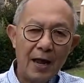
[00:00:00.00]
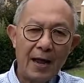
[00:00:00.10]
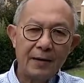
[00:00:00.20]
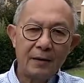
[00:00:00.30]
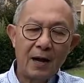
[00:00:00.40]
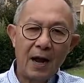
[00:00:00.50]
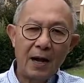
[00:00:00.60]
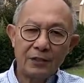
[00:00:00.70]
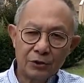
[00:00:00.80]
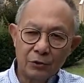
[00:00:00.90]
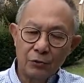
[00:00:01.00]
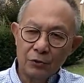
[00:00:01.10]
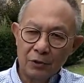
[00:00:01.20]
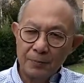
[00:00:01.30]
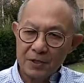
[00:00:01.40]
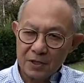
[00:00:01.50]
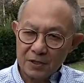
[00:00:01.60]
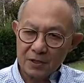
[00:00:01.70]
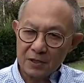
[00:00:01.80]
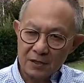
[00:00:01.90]
and I just go to the
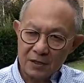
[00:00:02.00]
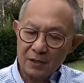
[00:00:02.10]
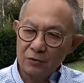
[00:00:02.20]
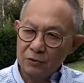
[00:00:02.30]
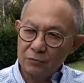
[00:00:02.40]
businesses and say,